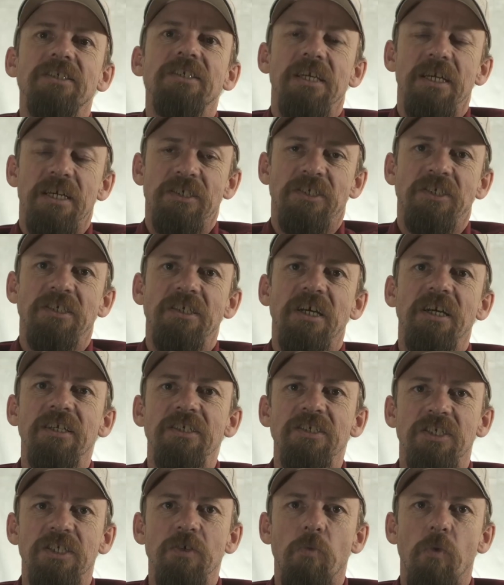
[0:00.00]
yes, I
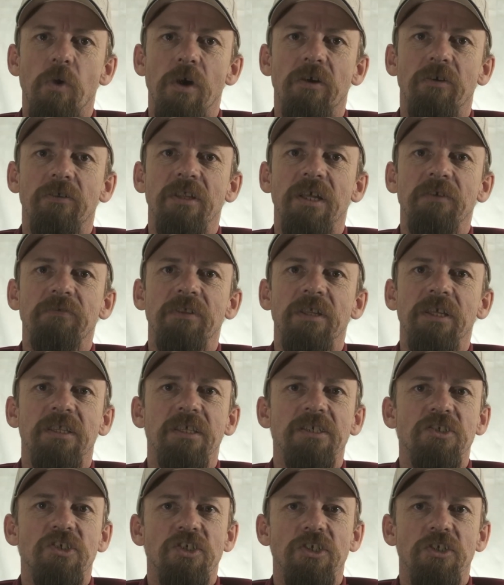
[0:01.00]
can see wildlife like
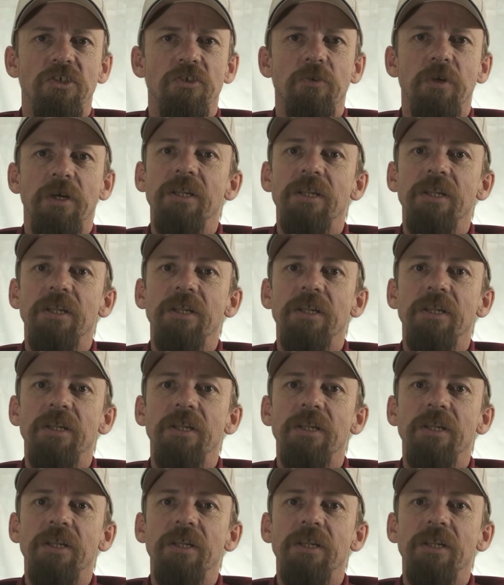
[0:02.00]
this too,